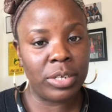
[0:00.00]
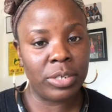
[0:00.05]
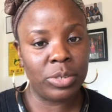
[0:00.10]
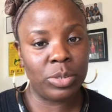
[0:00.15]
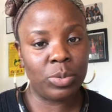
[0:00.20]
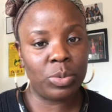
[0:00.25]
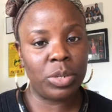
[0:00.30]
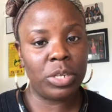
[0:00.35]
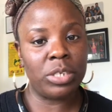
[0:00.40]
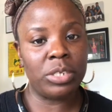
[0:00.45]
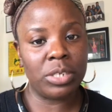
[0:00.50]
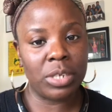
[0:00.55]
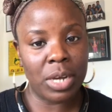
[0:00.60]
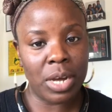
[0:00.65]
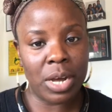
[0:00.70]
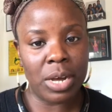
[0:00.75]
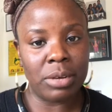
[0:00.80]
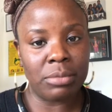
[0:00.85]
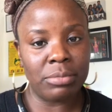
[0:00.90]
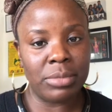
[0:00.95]
I just wanted to
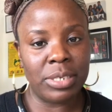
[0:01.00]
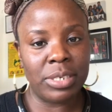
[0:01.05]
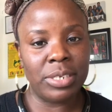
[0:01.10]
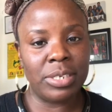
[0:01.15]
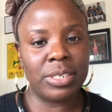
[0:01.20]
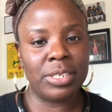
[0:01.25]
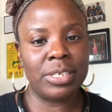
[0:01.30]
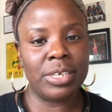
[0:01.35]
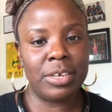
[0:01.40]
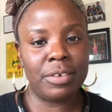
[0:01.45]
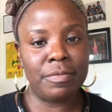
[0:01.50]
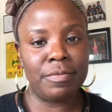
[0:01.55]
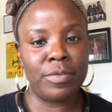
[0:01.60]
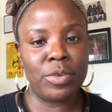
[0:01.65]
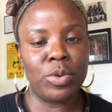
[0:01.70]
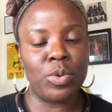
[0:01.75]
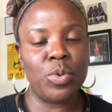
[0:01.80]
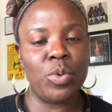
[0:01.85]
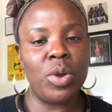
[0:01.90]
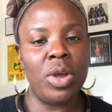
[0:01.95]
come and just give
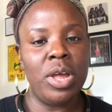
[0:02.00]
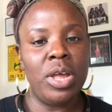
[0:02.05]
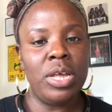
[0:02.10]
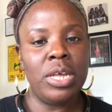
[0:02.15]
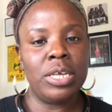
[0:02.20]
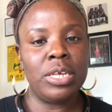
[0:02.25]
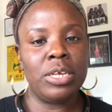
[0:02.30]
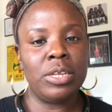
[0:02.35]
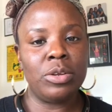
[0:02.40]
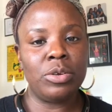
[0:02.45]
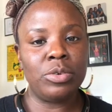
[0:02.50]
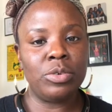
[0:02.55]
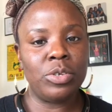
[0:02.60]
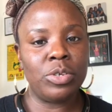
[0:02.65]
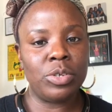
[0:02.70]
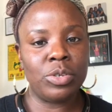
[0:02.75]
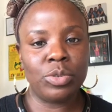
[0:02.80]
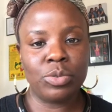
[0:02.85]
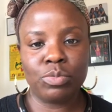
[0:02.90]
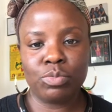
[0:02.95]
you,
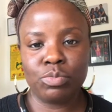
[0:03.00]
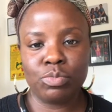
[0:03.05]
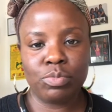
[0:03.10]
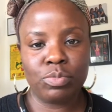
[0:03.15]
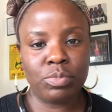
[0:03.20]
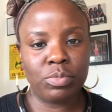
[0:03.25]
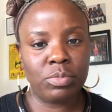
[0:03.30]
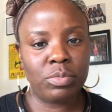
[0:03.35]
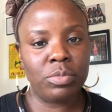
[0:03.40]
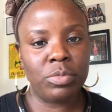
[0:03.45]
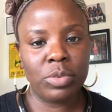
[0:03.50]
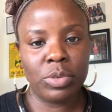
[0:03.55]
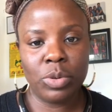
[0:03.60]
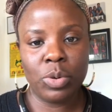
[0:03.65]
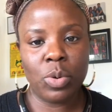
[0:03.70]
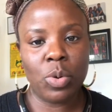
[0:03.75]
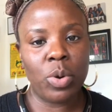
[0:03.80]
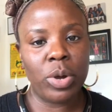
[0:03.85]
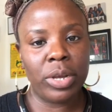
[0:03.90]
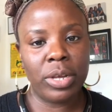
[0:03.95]
just
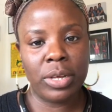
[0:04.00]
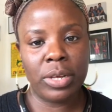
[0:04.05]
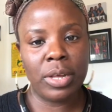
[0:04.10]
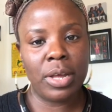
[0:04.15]
quick